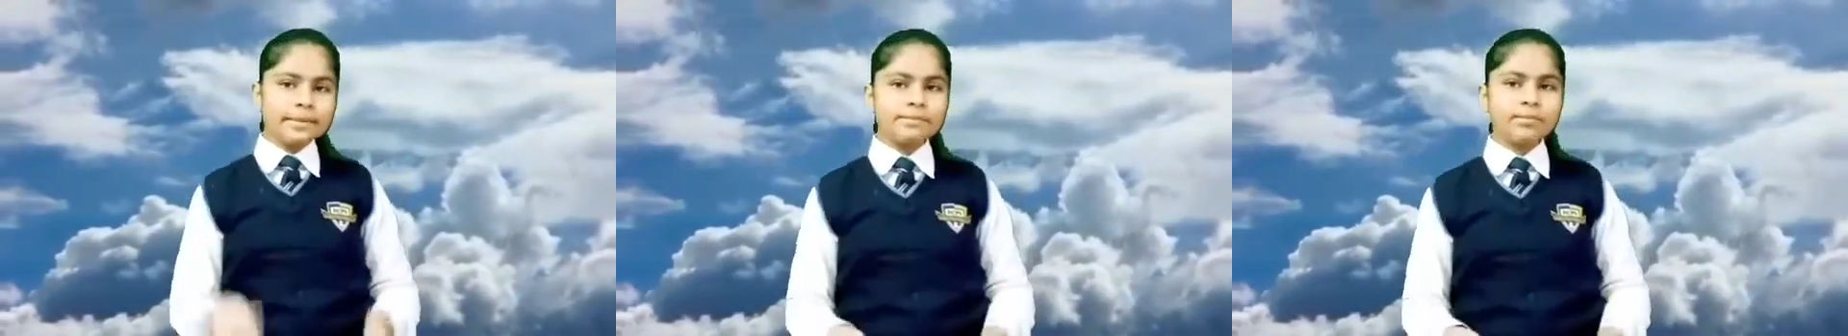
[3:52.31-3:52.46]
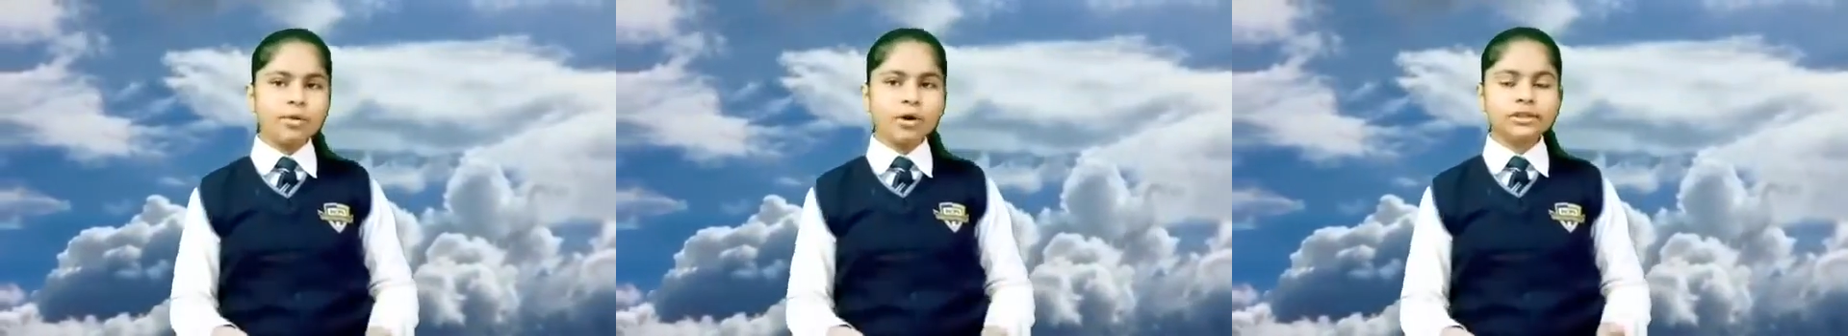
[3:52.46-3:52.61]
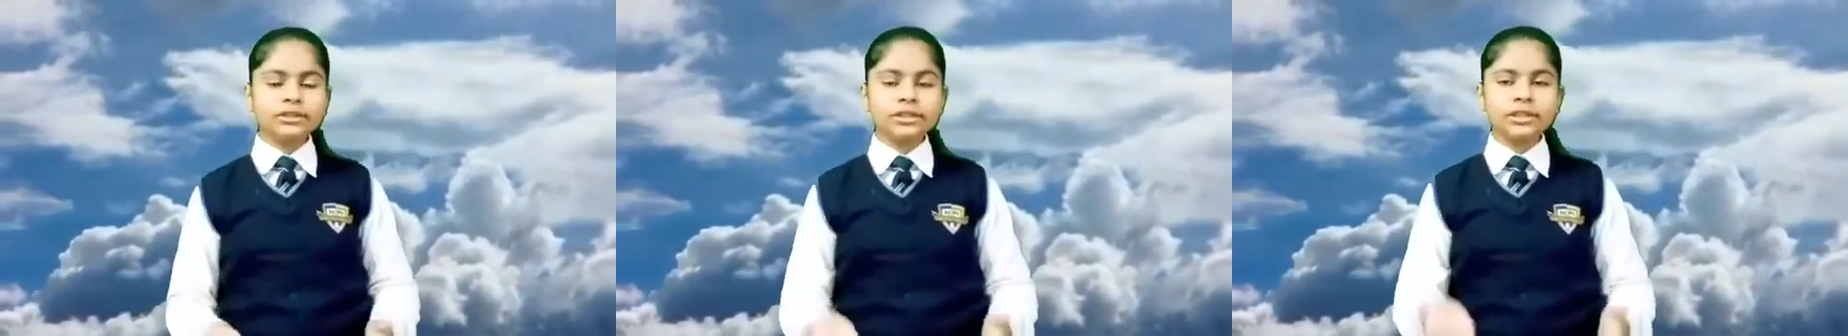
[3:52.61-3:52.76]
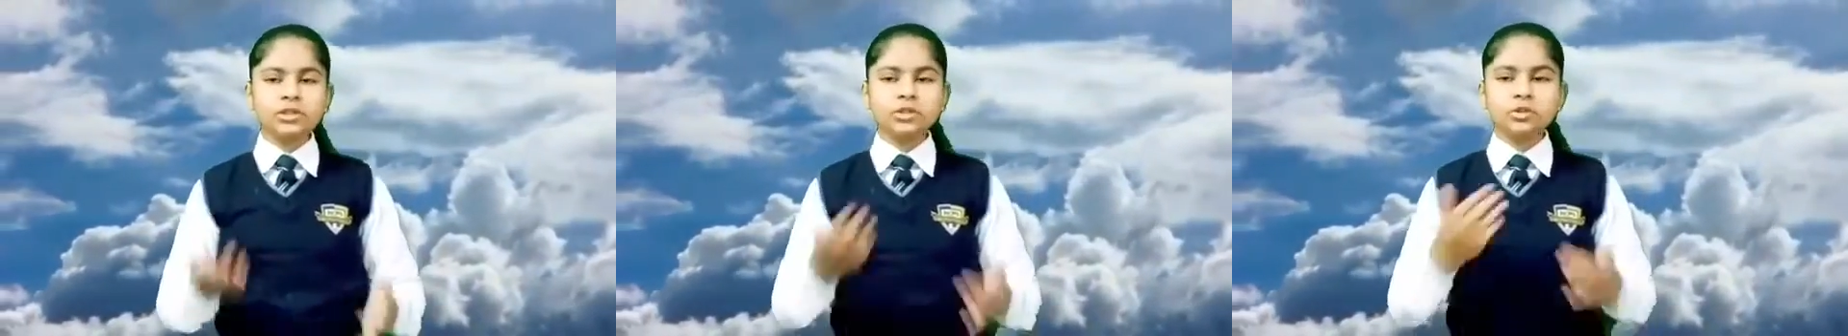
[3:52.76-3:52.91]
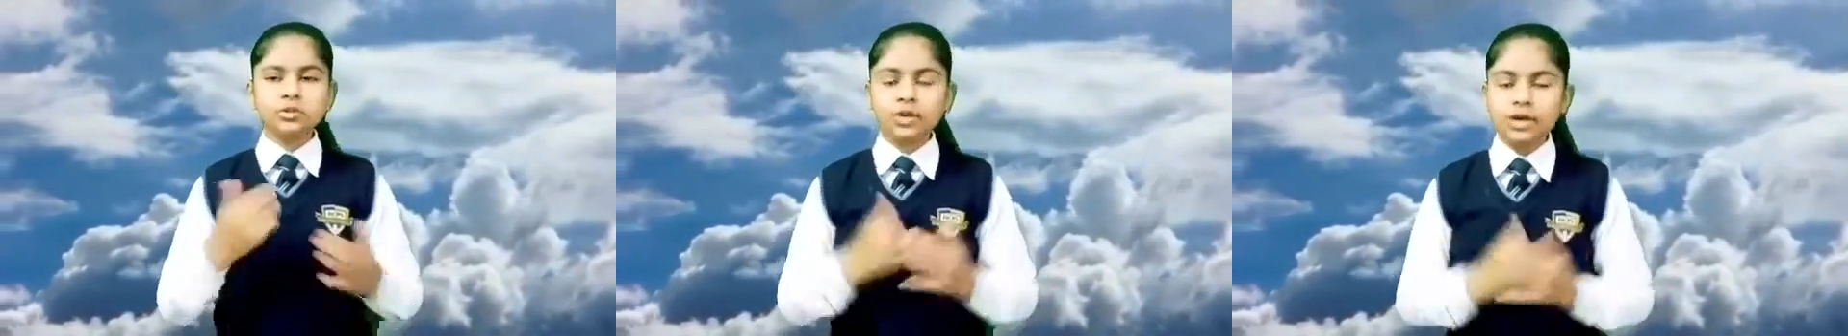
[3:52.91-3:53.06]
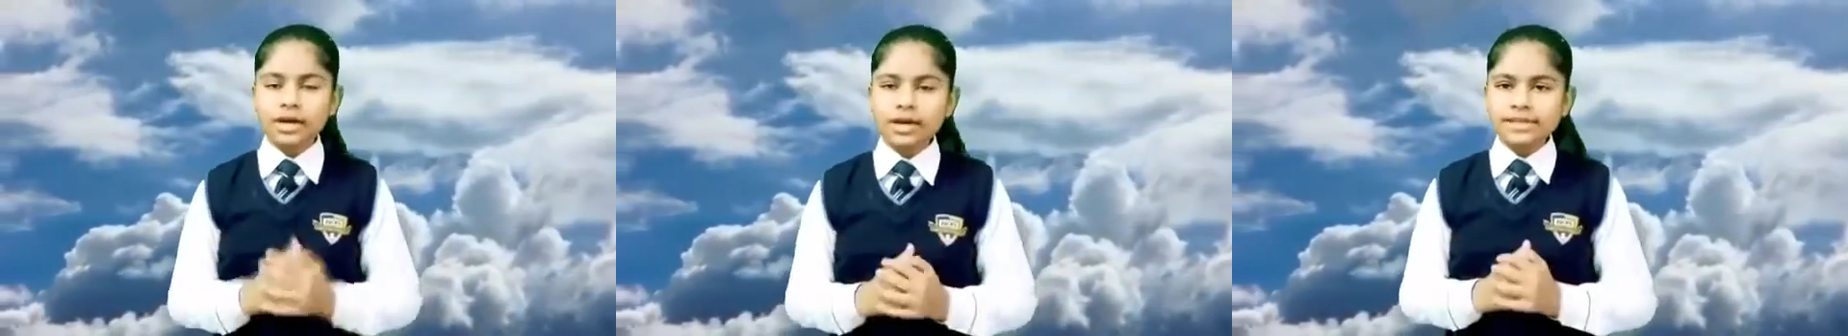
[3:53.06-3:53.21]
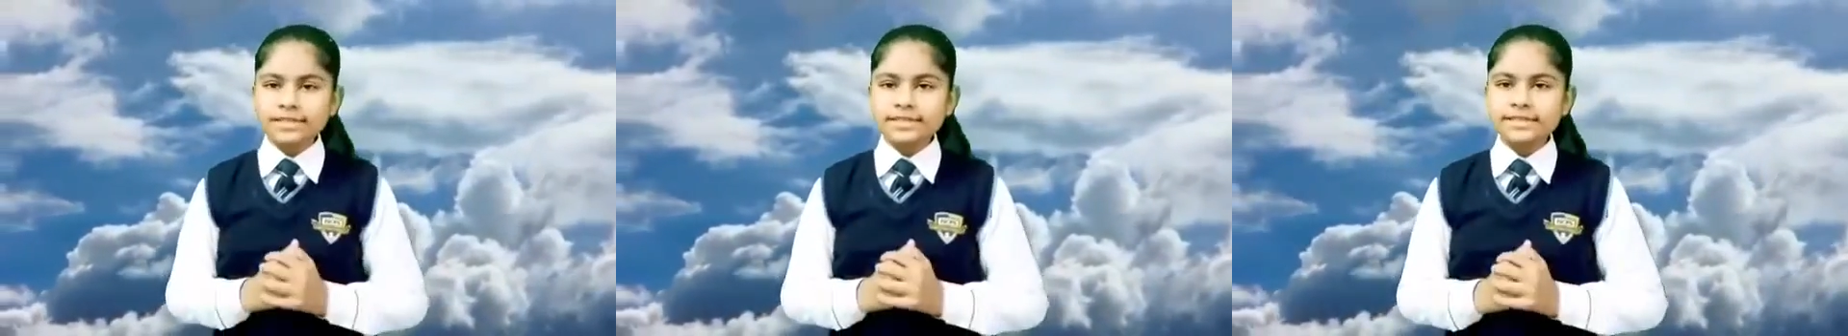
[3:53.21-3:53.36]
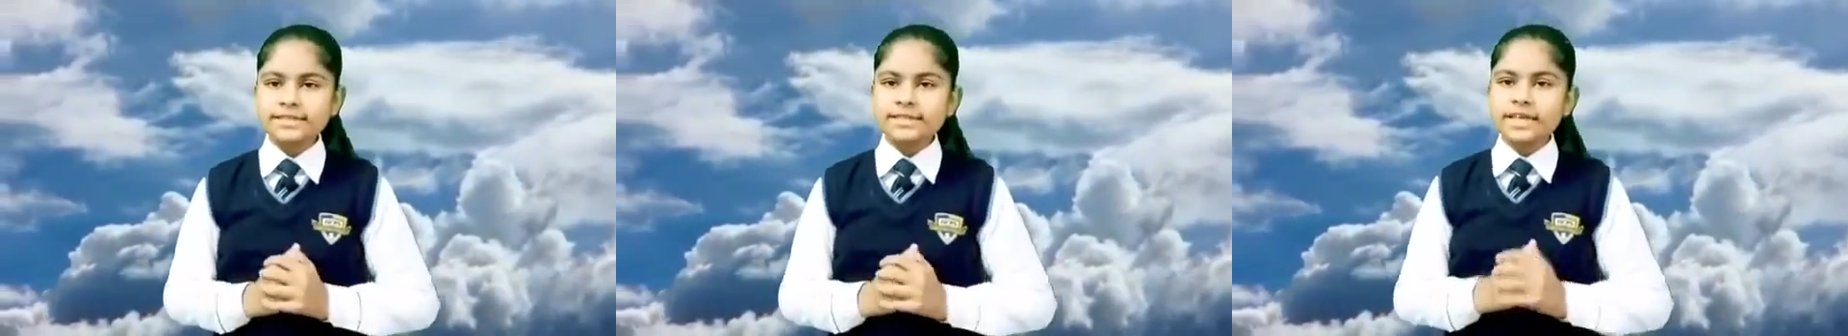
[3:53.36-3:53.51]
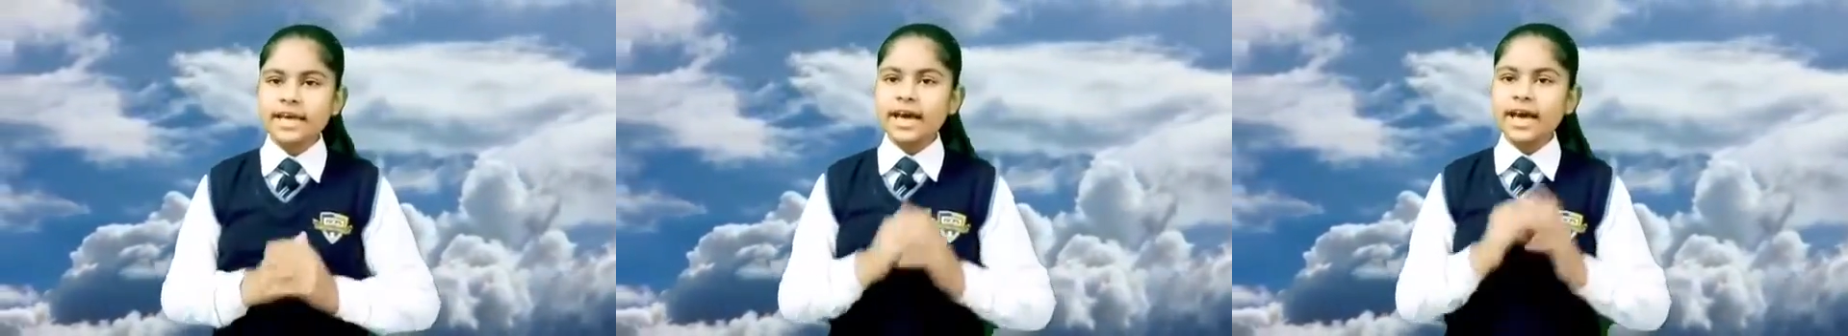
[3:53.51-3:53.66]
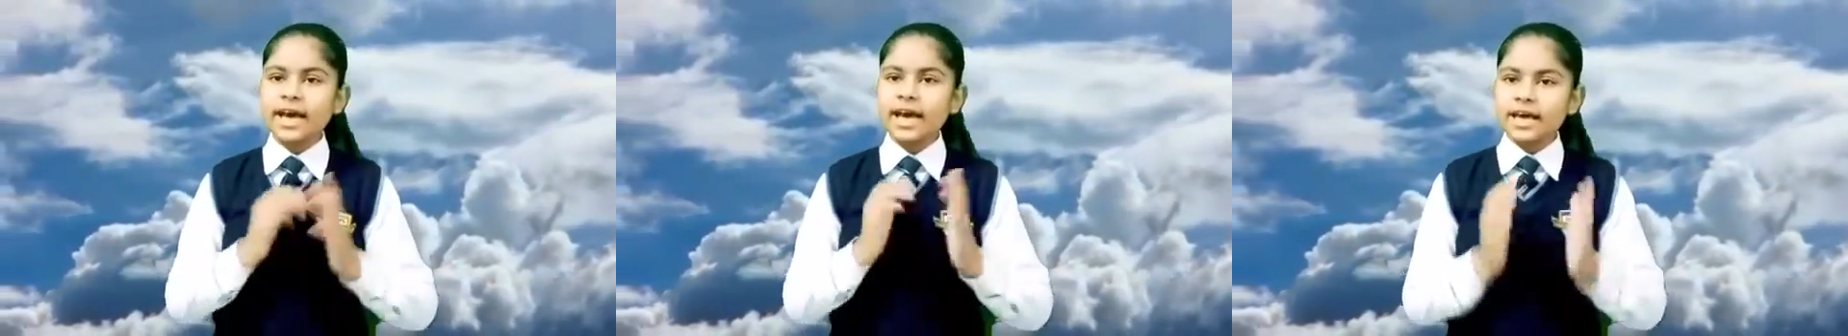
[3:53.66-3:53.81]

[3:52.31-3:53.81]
important to us